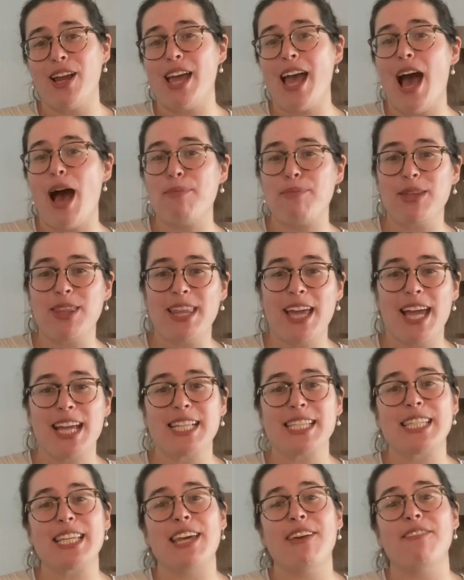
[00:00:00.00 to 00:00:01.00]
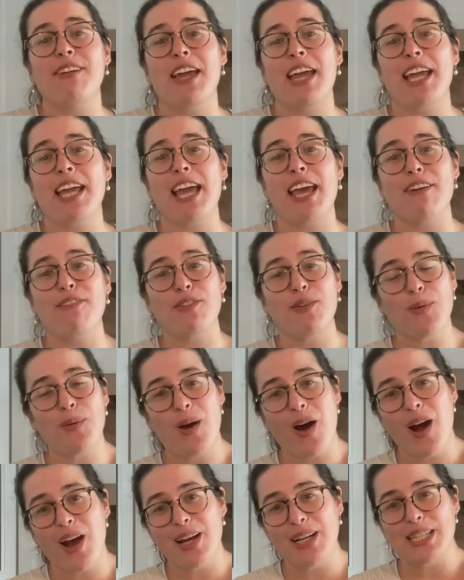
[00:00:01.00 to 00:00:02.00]
happy Thanksgiving if you
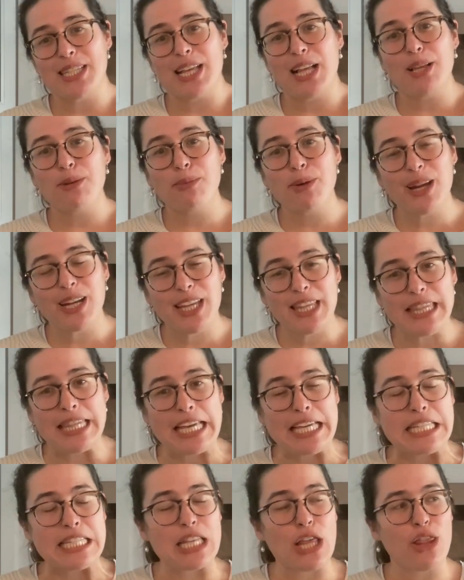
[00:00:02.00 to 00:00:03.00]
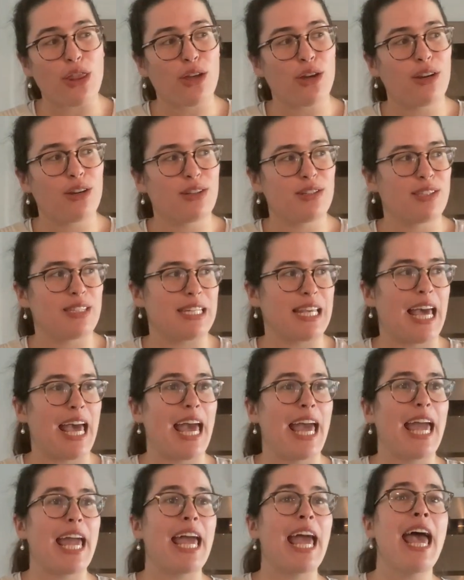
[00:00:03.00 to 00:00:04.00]
are celebrating this
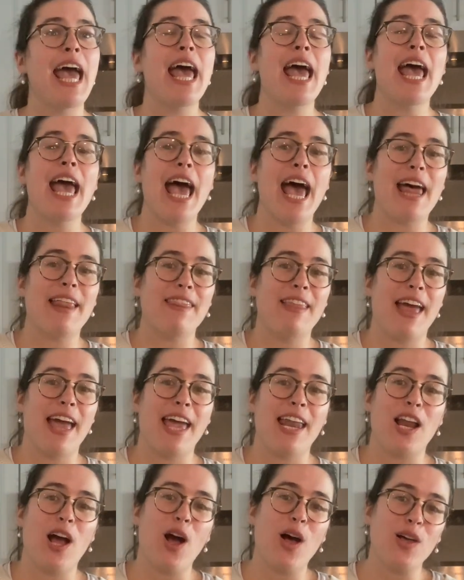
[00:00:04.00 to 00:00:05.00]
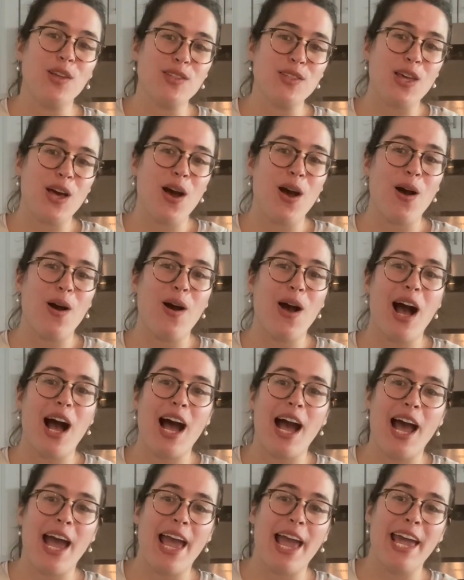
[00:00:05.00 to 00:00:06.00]
Thursday. And then also
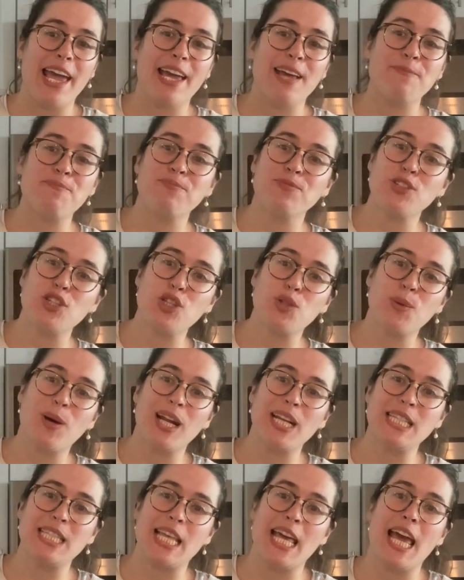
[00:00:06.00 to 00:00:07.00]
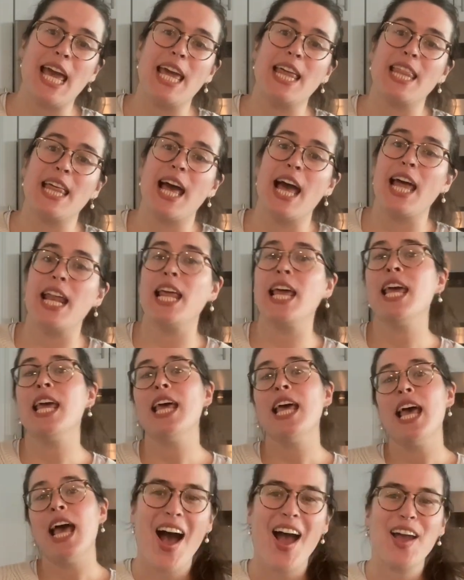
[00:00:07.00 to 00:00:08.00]
I just want to say that
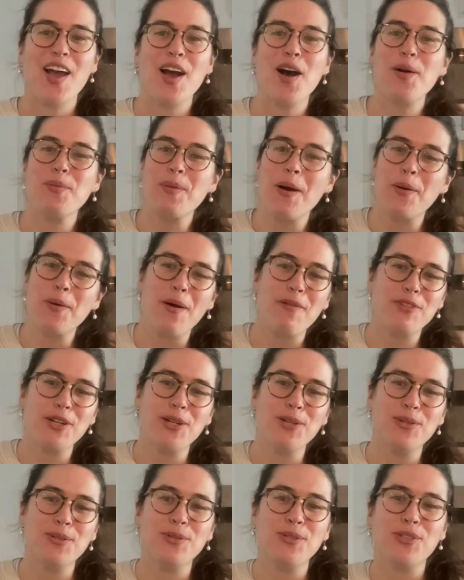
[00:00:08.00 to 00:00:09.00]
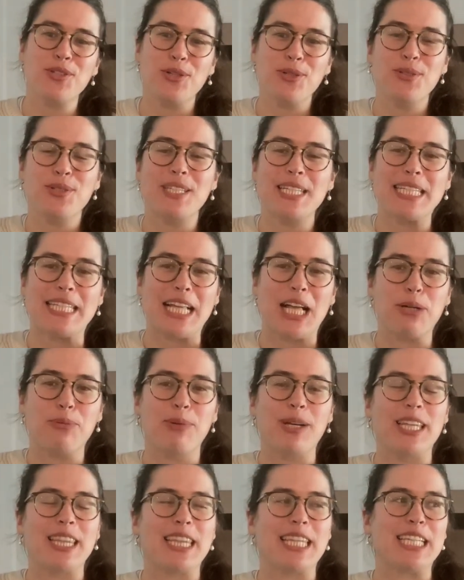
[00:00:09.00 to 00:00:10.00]
I hope however you choose to
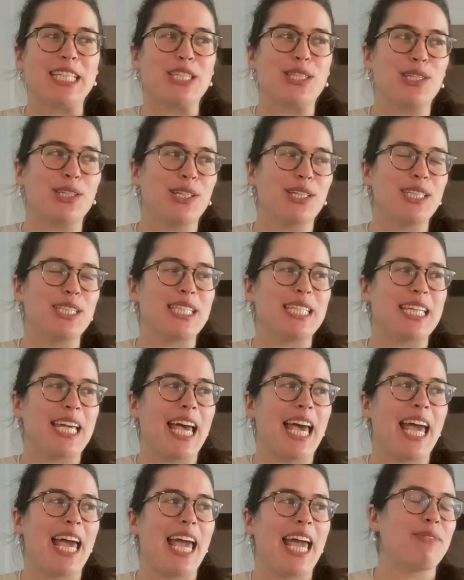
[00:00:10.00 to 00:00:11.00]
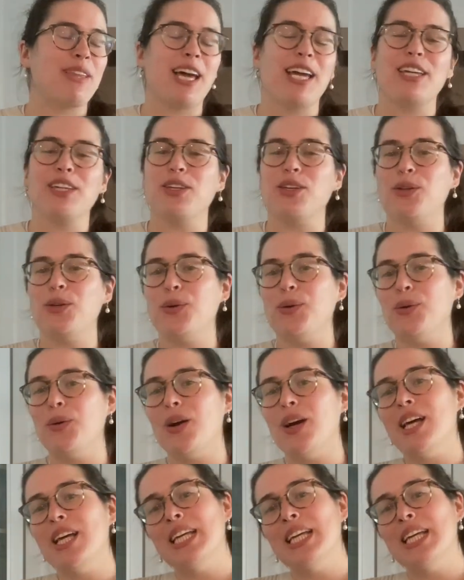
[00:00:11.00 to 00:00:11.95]
celebrate this Thursday that you